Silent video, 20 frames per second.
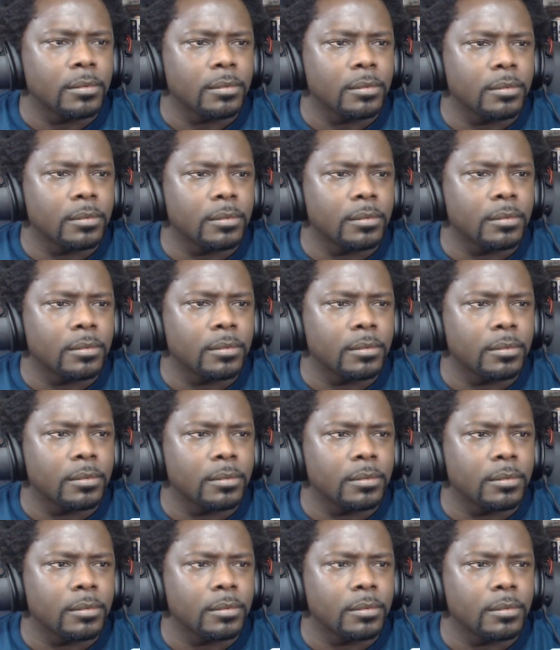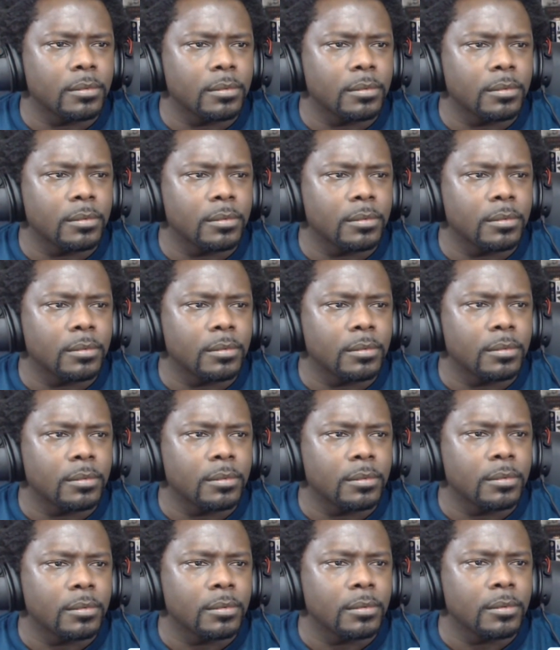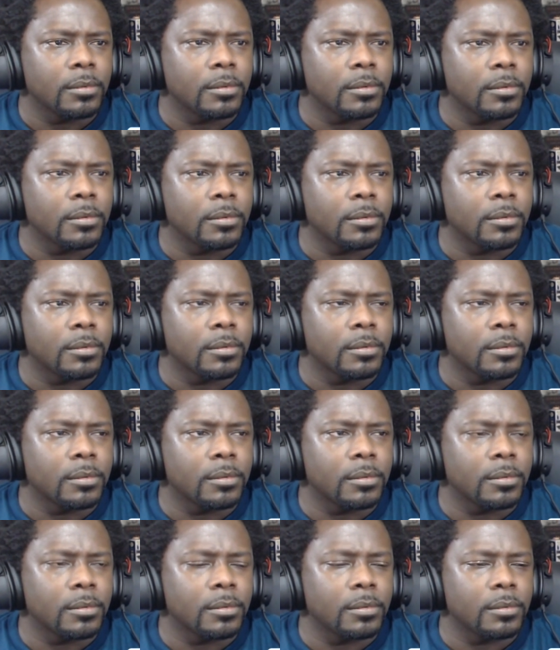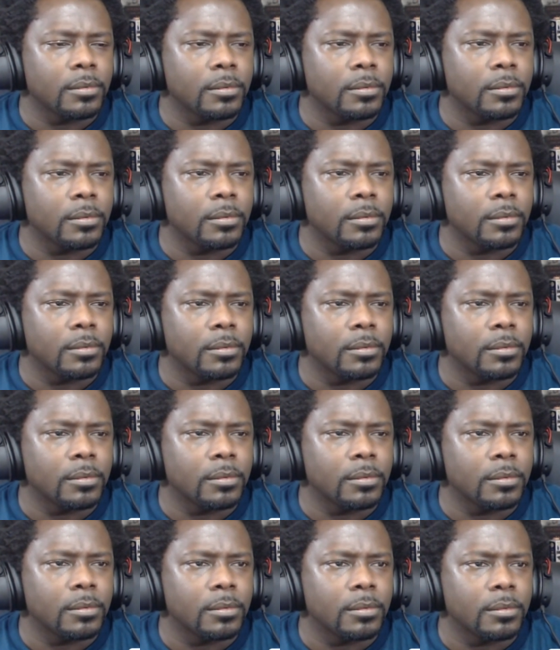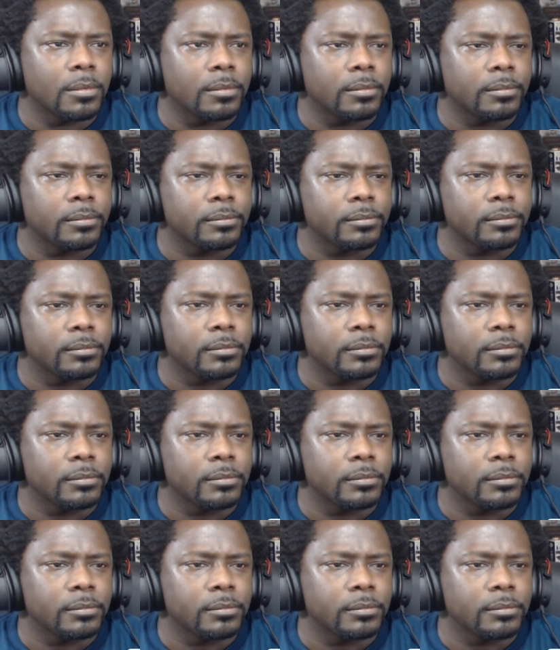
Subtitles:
(not speaking)